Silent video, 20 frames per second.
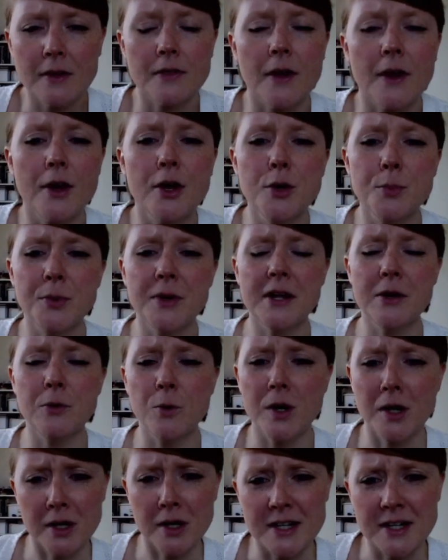The opening
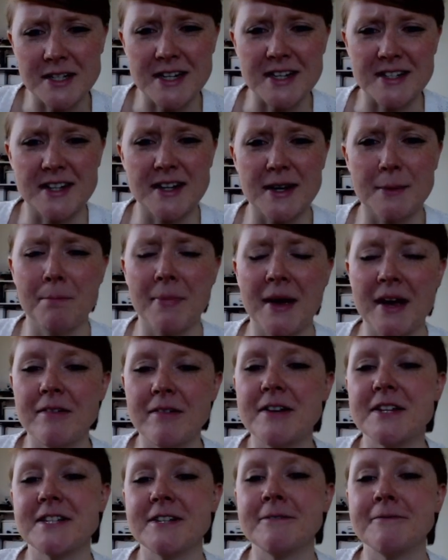word is an
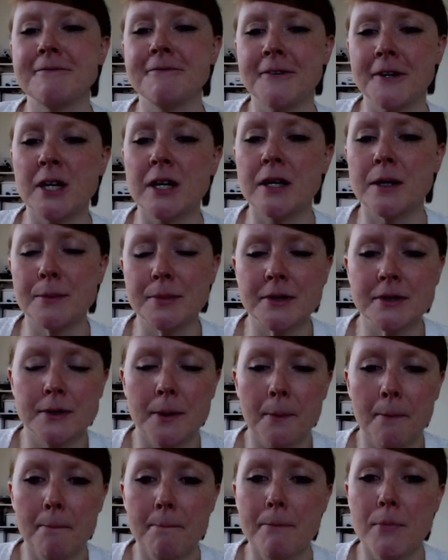imperative verb,
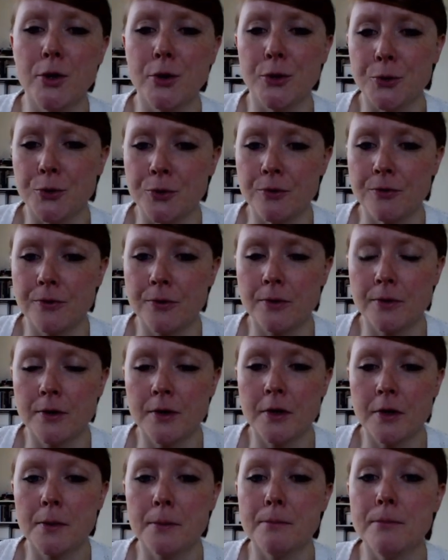move.
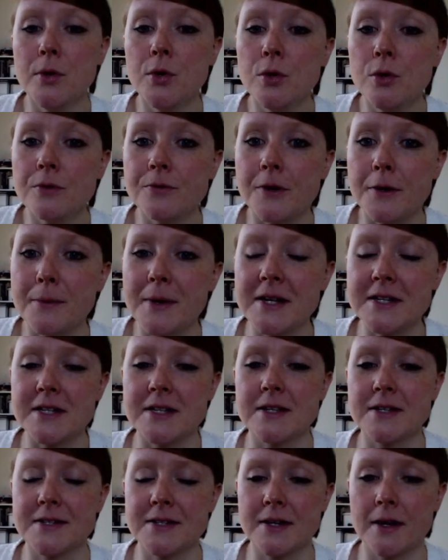Move him into
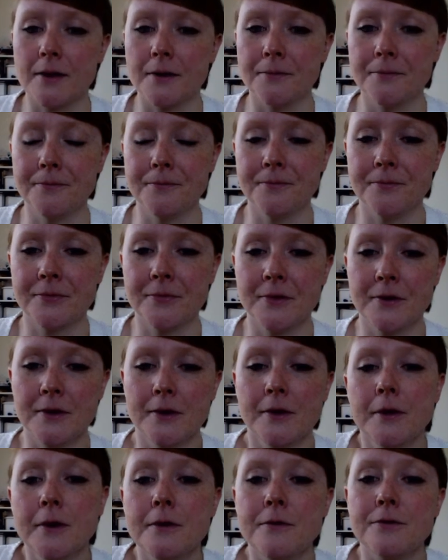the sun.
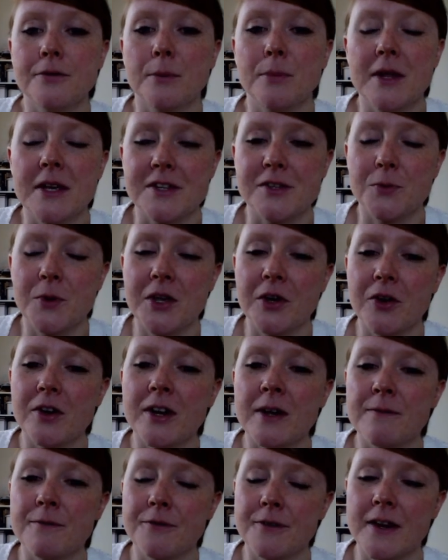From this, we
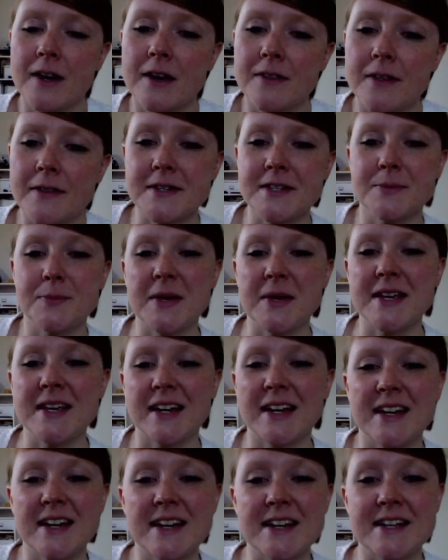could infer that the
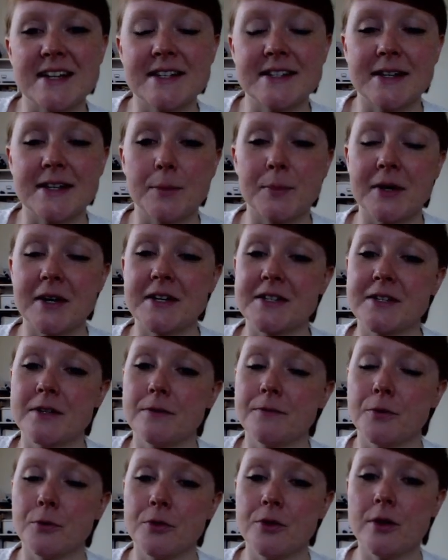speaker is a person
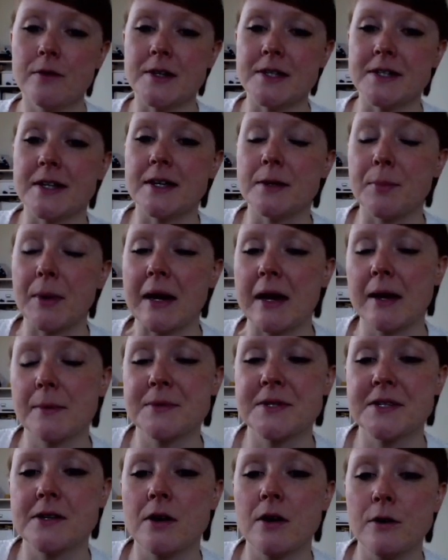of authority,
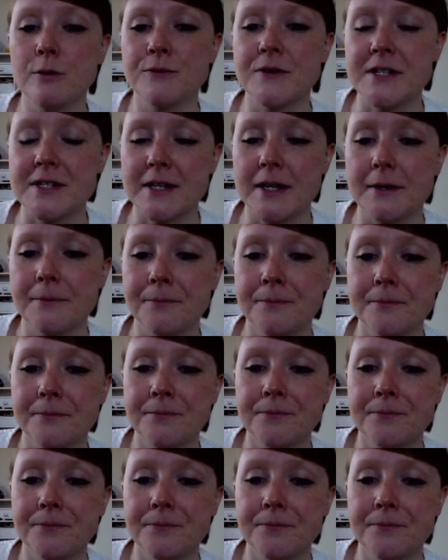perhaps an officer.